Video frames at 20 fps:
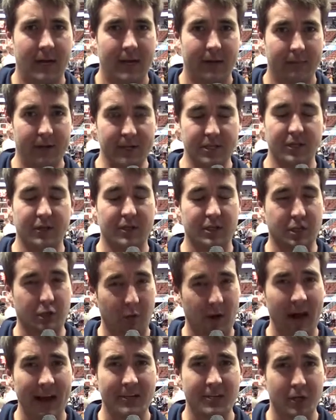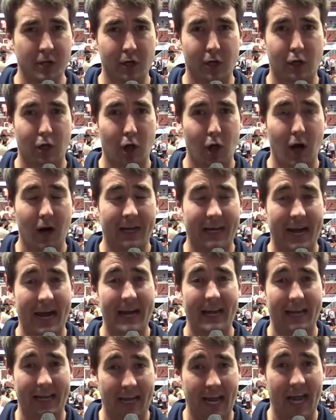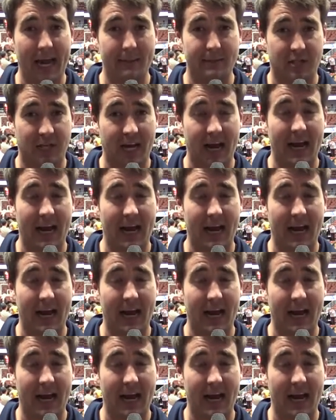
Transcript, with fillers: these are the scratch and claw kind of games the